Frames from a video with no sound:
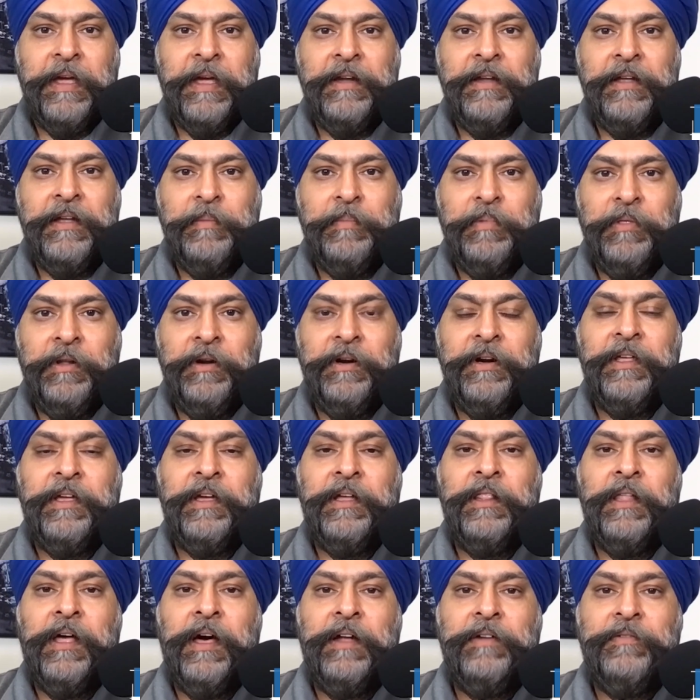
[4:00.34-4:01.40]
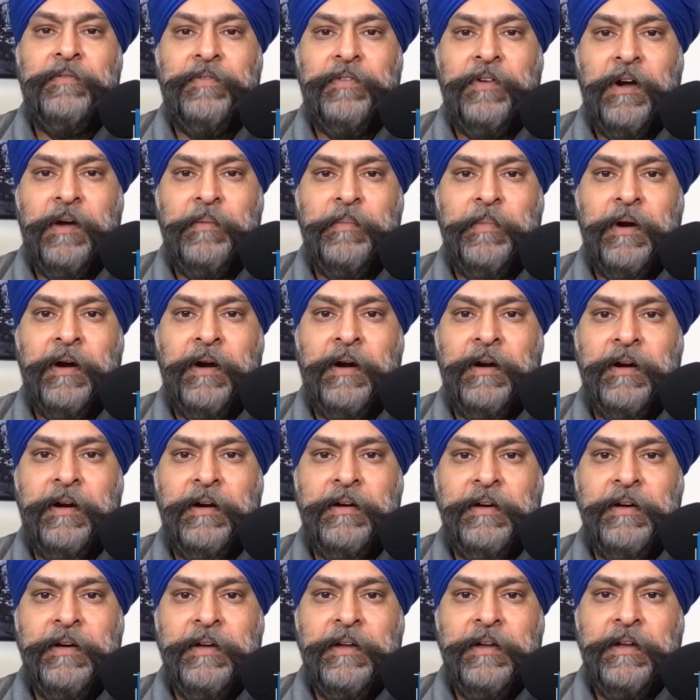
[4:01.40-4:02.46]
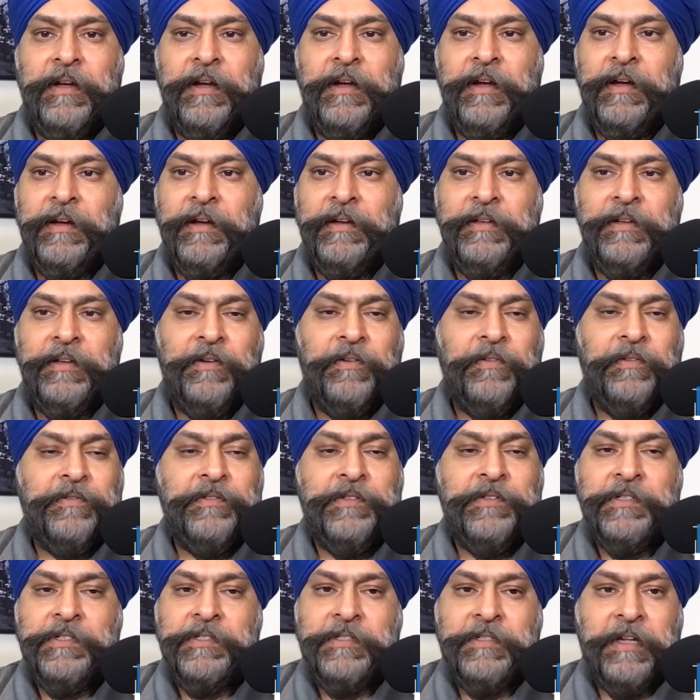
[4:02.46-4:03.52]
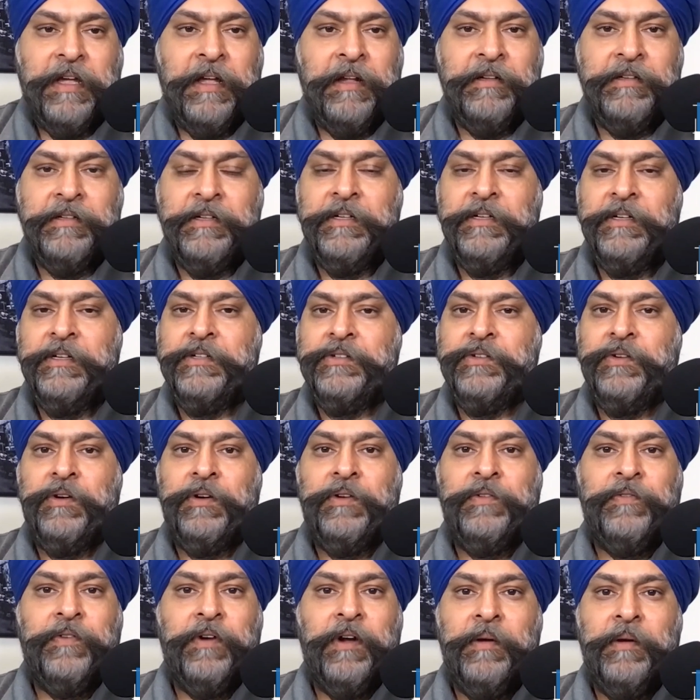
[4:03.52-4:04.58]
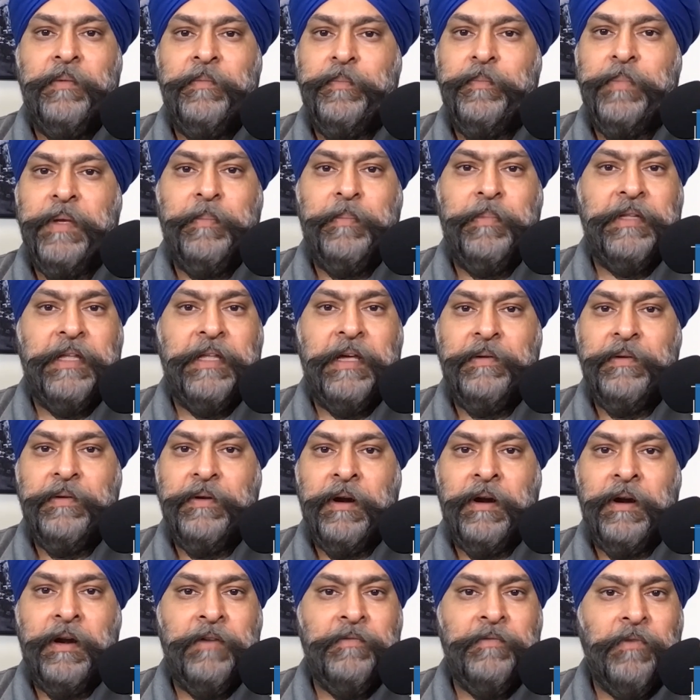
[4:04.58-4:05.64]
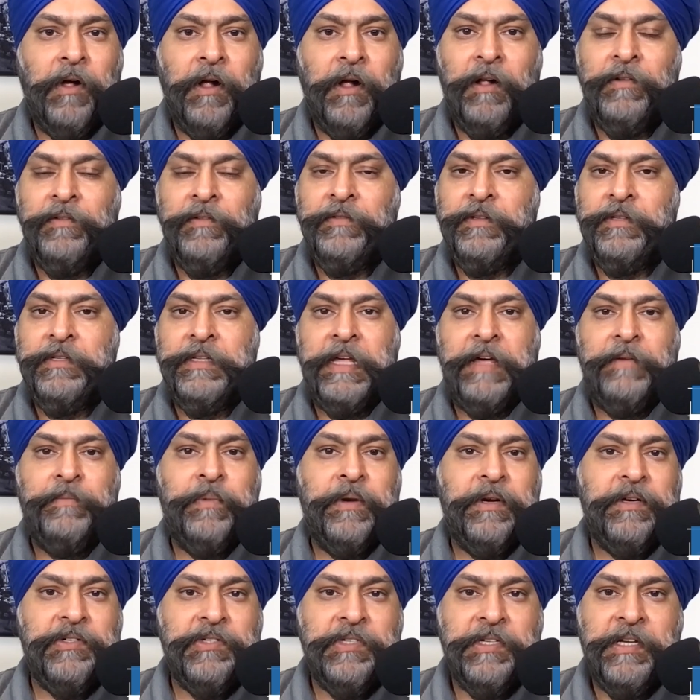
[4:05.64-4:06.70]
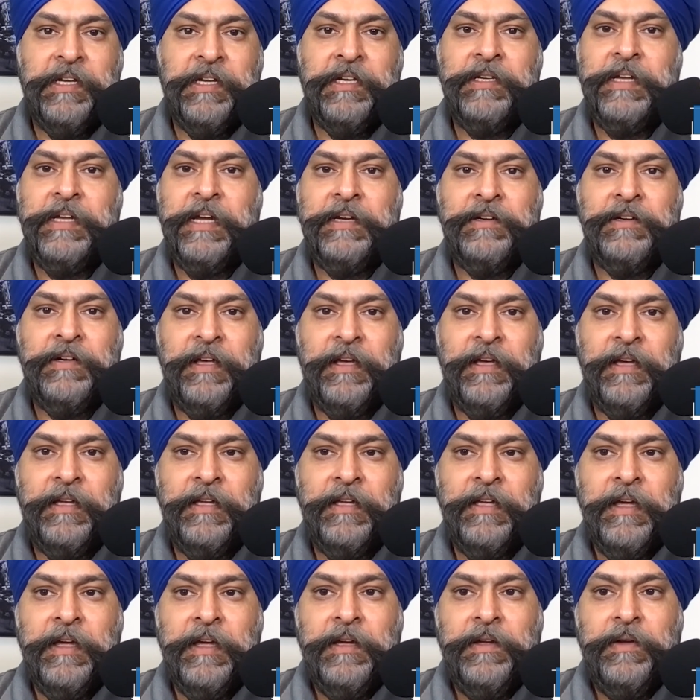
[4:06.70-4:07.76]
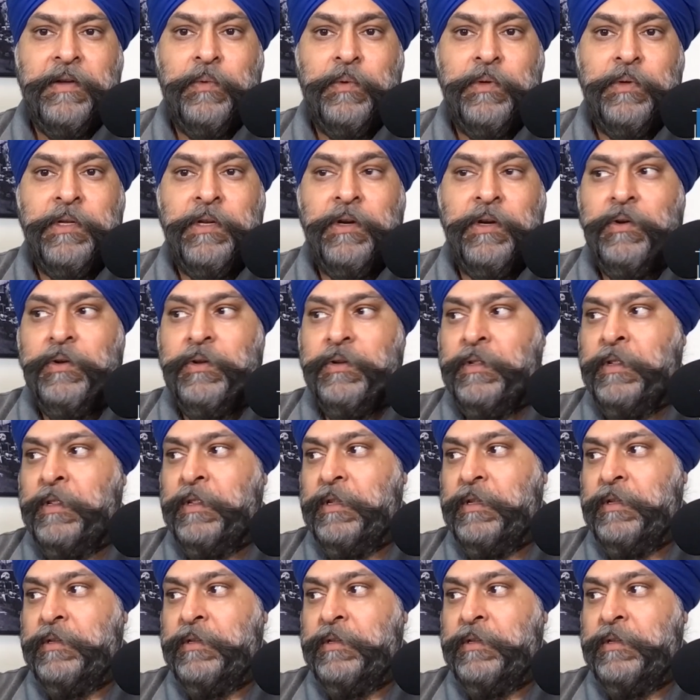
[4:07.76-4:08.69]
end up learning a lot from our you know, just elders or from people that are involved that we are seeing day to day. You know,